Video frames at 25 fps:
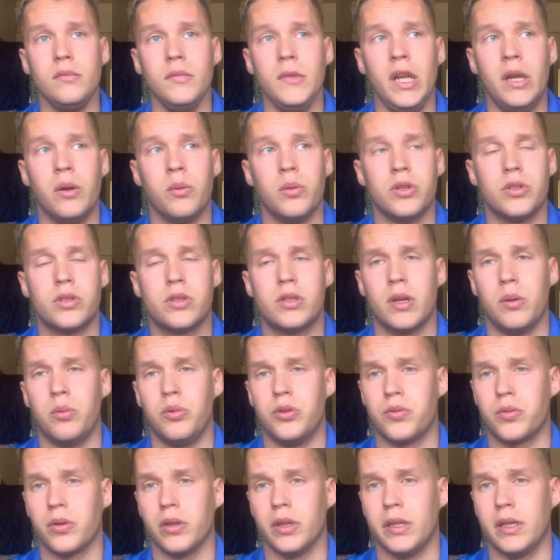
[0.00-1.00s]
it was
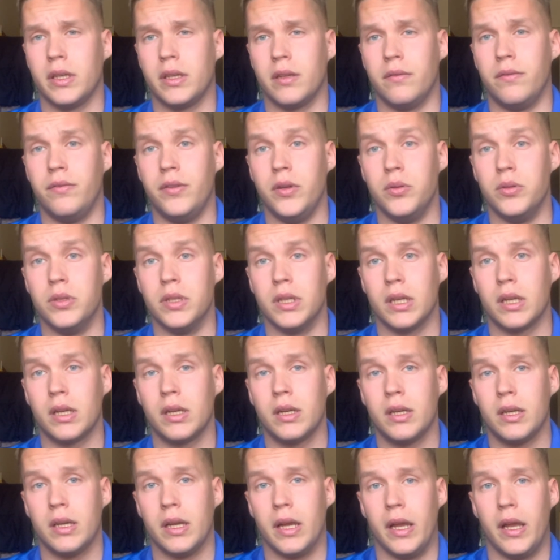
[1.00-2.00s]
really confusing,
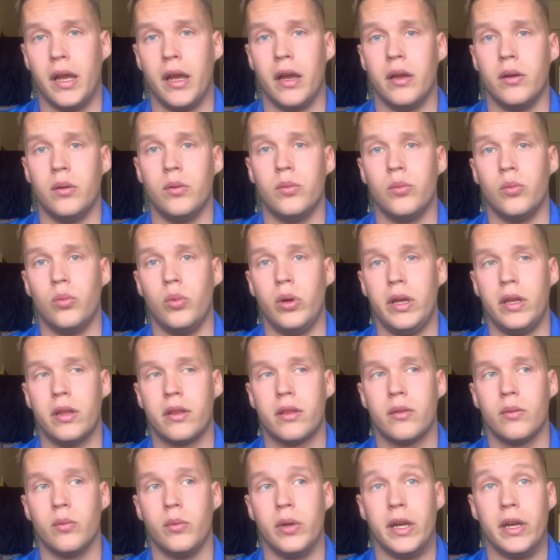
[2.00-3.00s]
and we
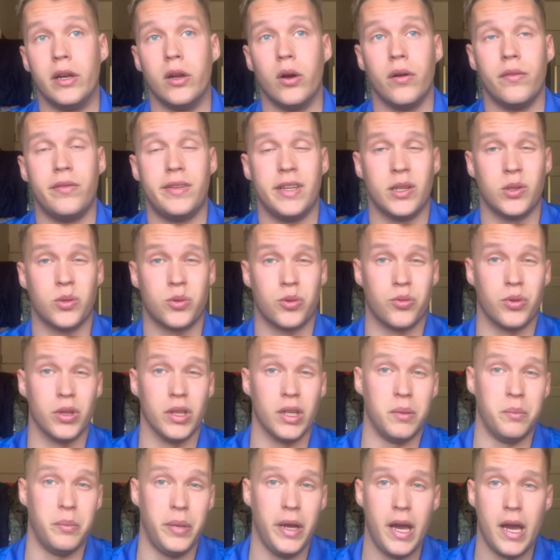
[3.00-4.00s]
didn't know if things were
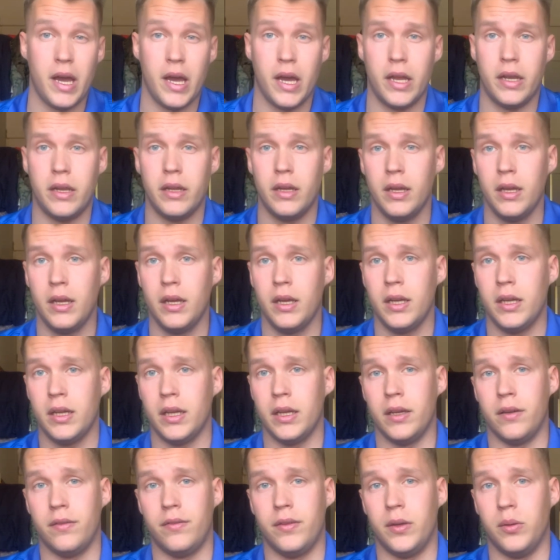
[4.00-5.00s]
really bad,
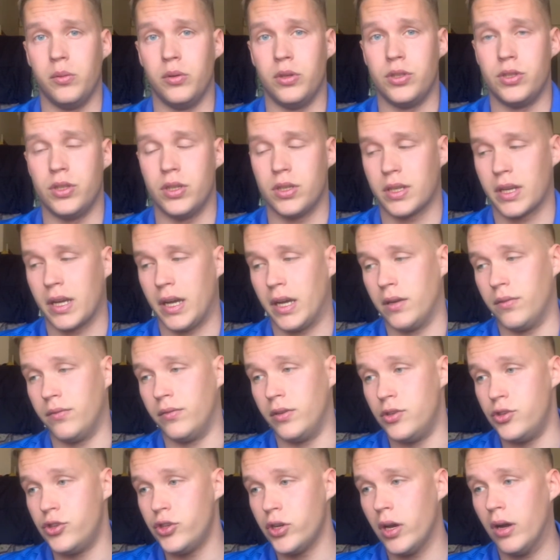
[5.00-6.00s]
if it was just kind of
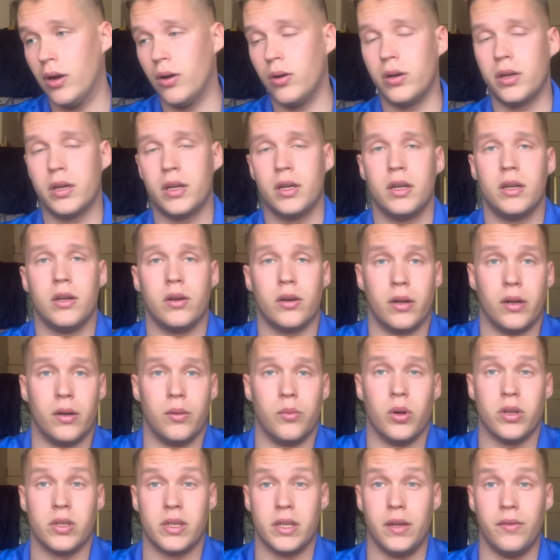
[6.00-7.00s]
a joke, or it
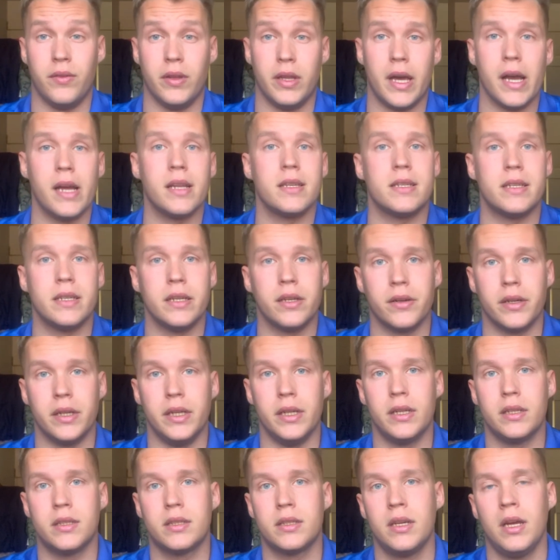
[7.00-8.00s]
wasn't even that
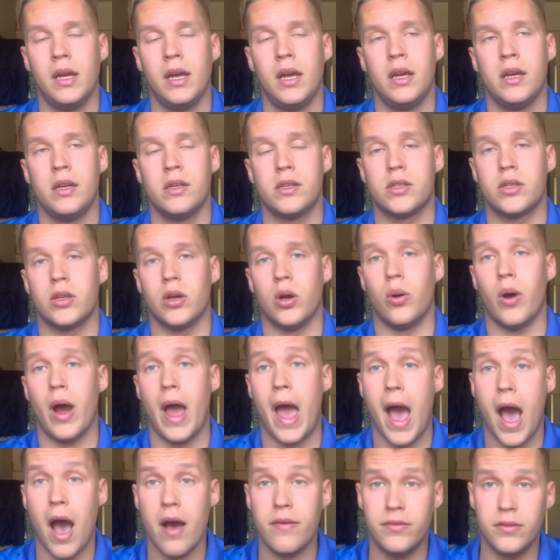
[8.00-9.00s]
serious. So
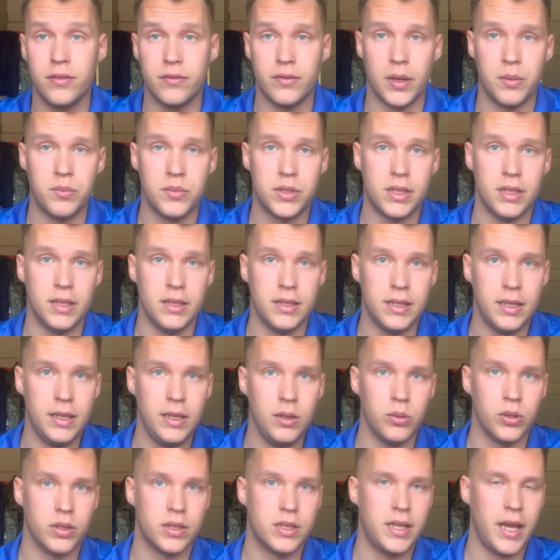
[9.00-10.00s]
half of
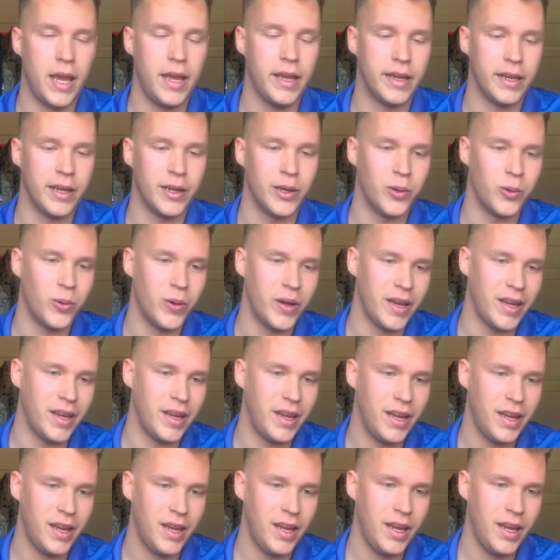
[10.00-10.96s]
MCT was taken away